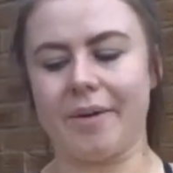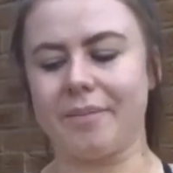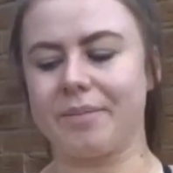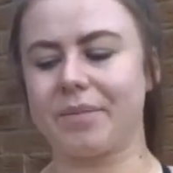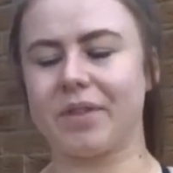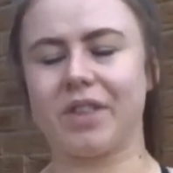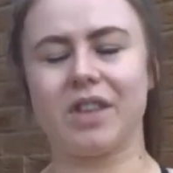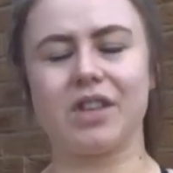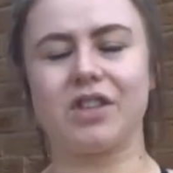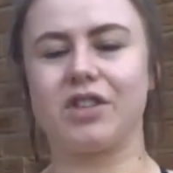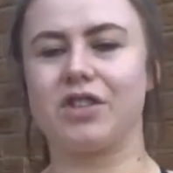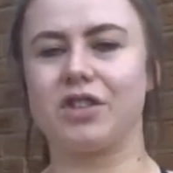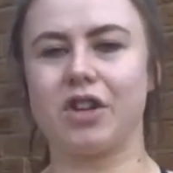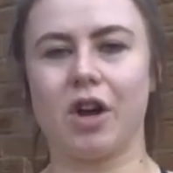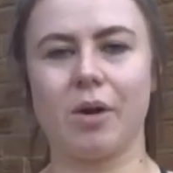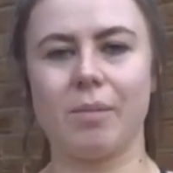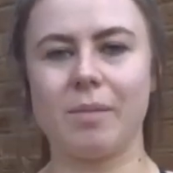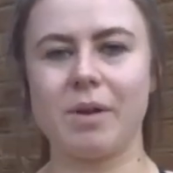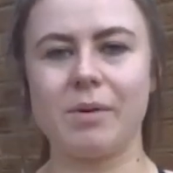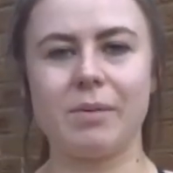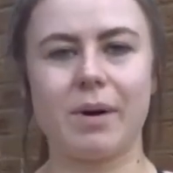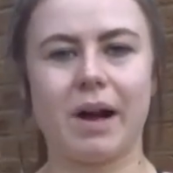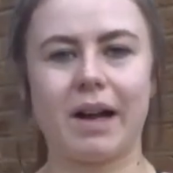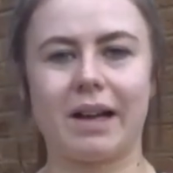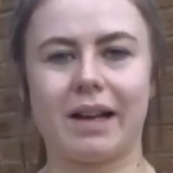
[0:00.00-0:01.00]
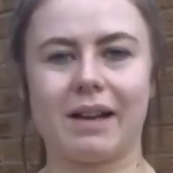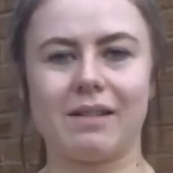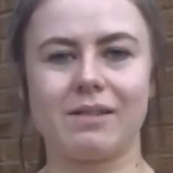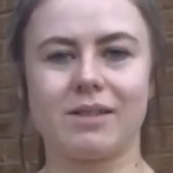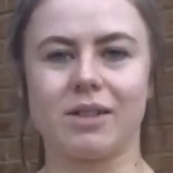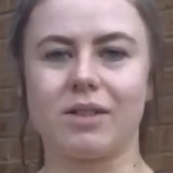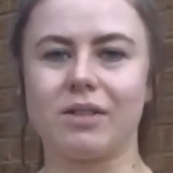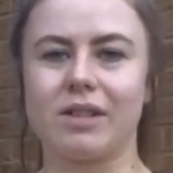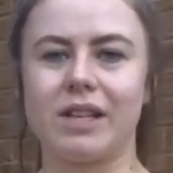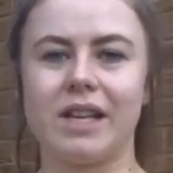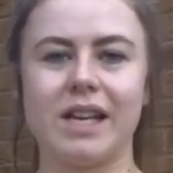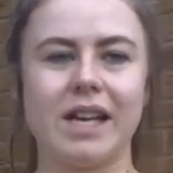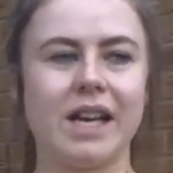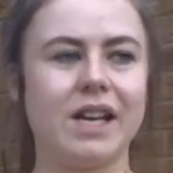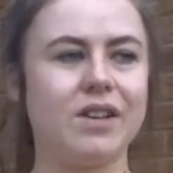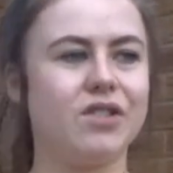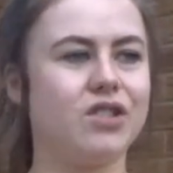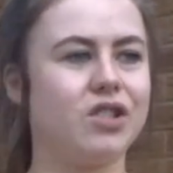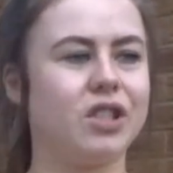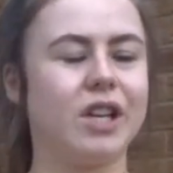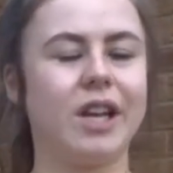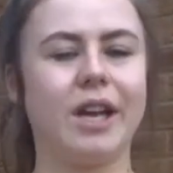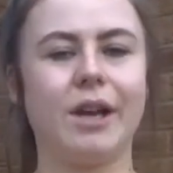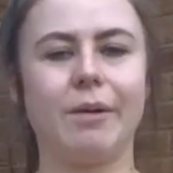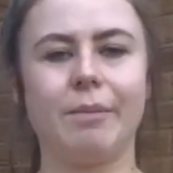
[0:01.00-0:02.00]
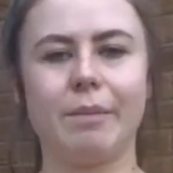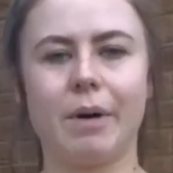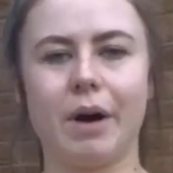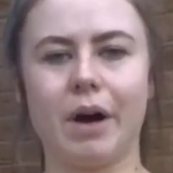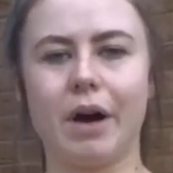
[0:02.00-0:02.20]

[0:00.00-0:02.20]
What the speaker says: there's so many workouts on here: gym,